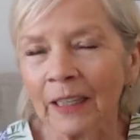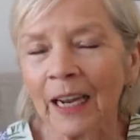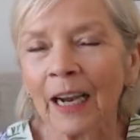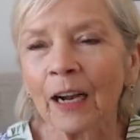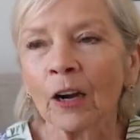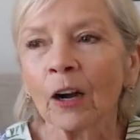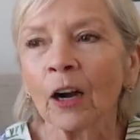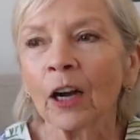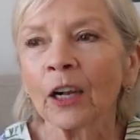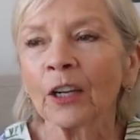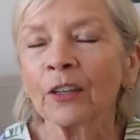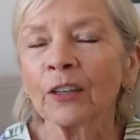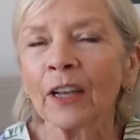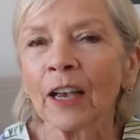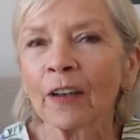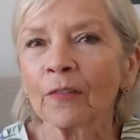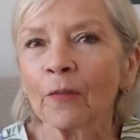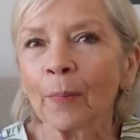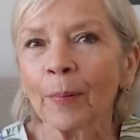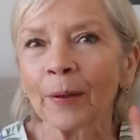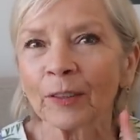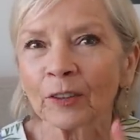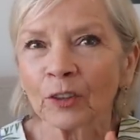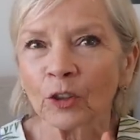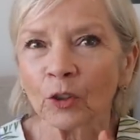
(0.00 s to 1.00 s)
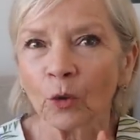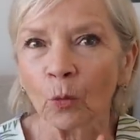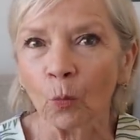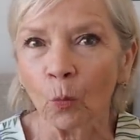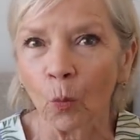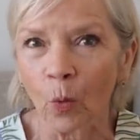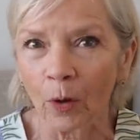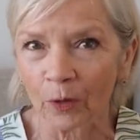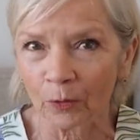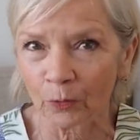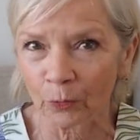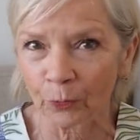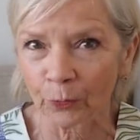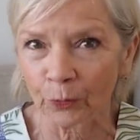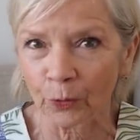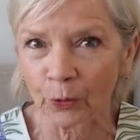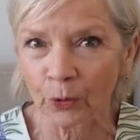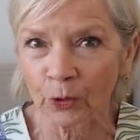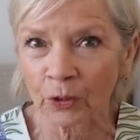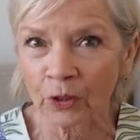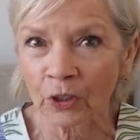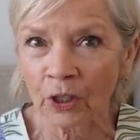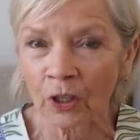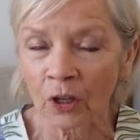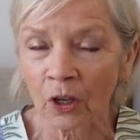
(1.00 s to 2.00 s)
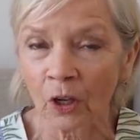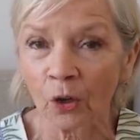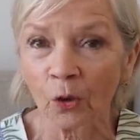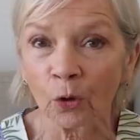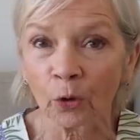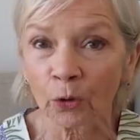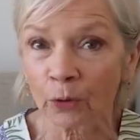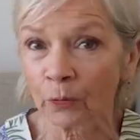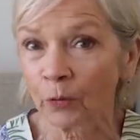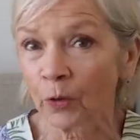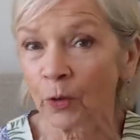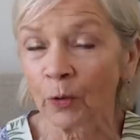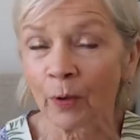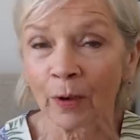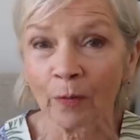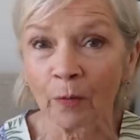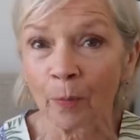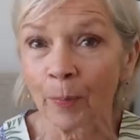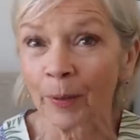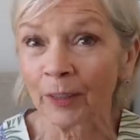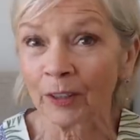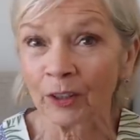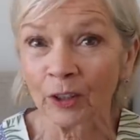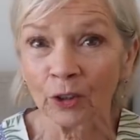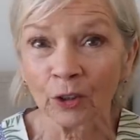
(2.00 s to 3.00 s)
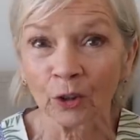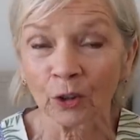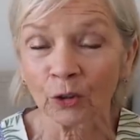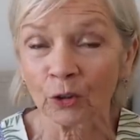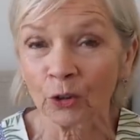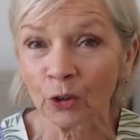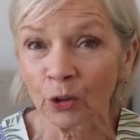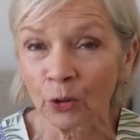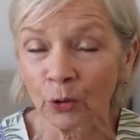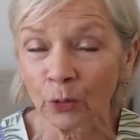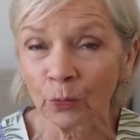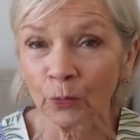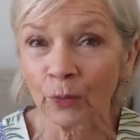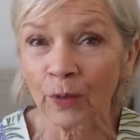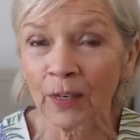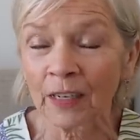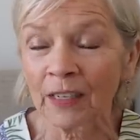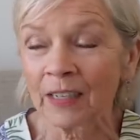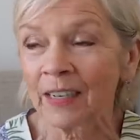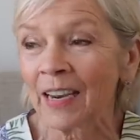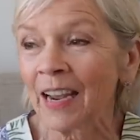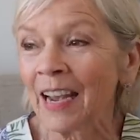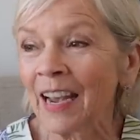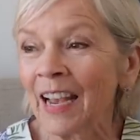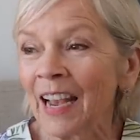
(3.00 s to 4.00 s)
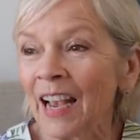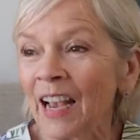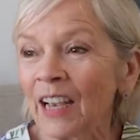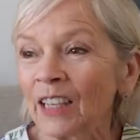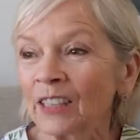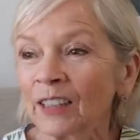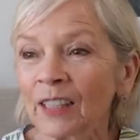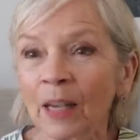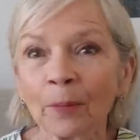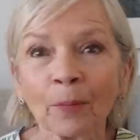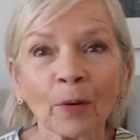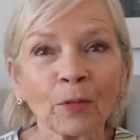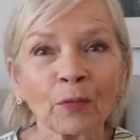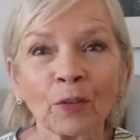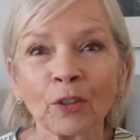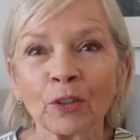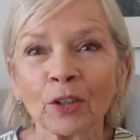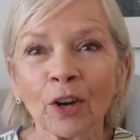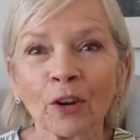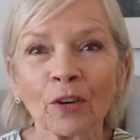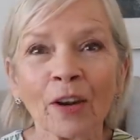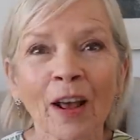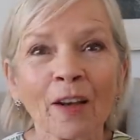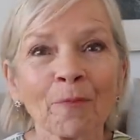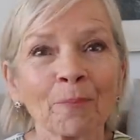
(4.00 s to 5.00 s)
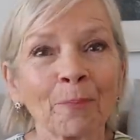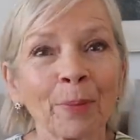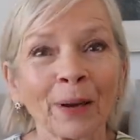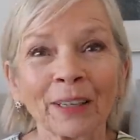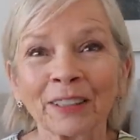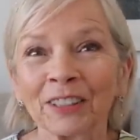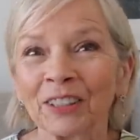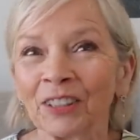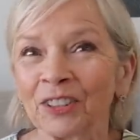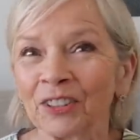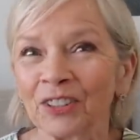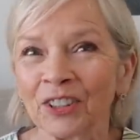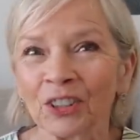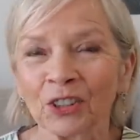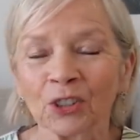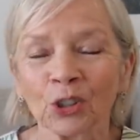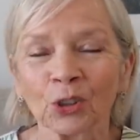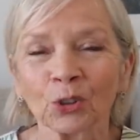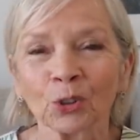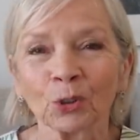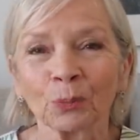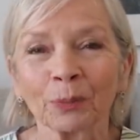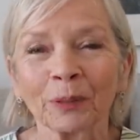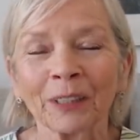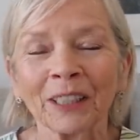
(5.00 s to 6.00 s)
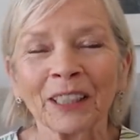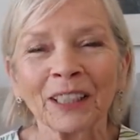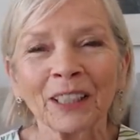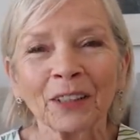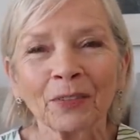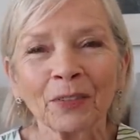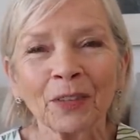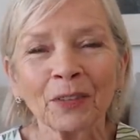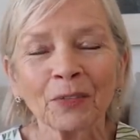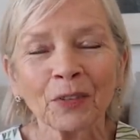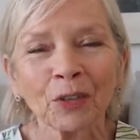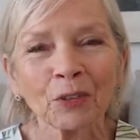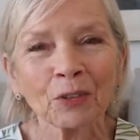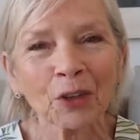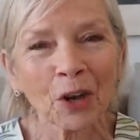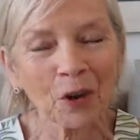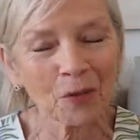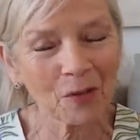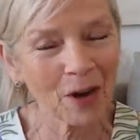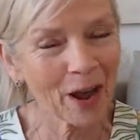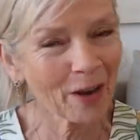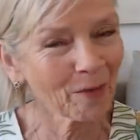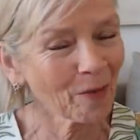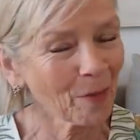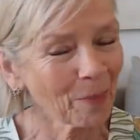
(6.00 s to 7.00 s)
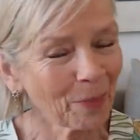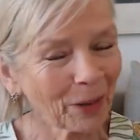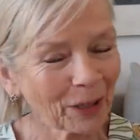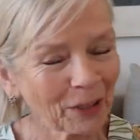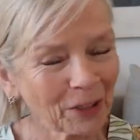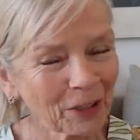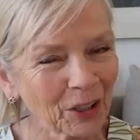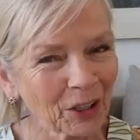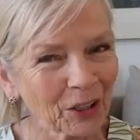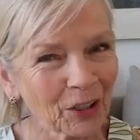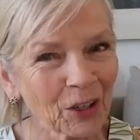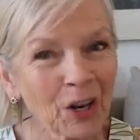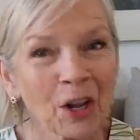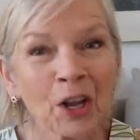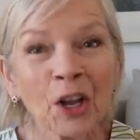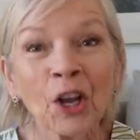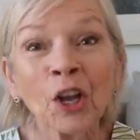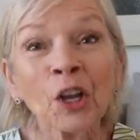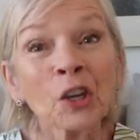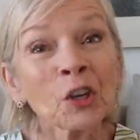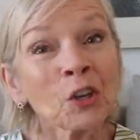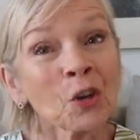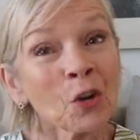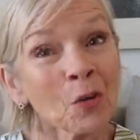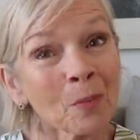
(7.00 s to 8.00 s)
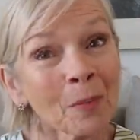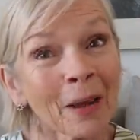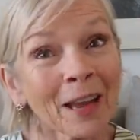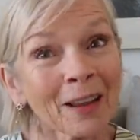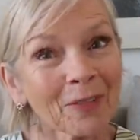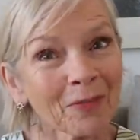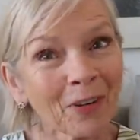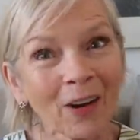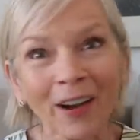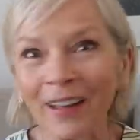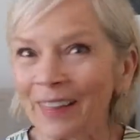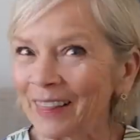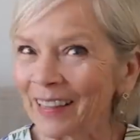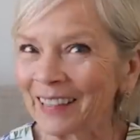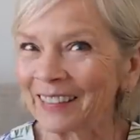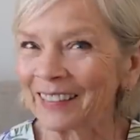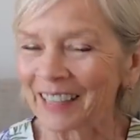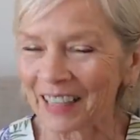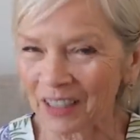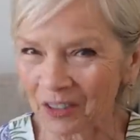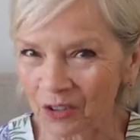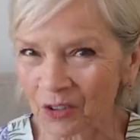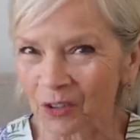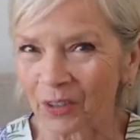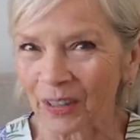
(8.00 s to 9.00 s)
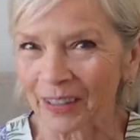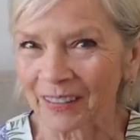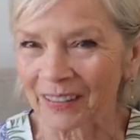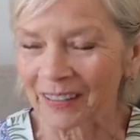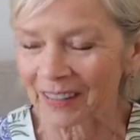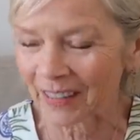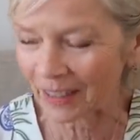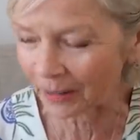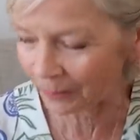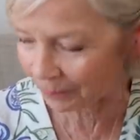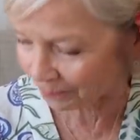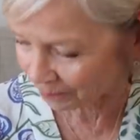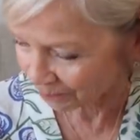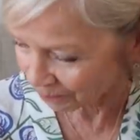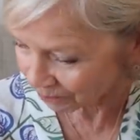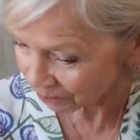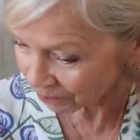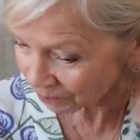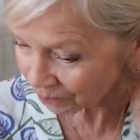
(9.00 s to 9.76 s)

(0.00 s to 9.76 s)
Now, I only have a bunion on one foot. A lot of you have a bunion on 2 feet. Some of you don't have bunions at all, but even if you don't have a bunion, you may find this interesting.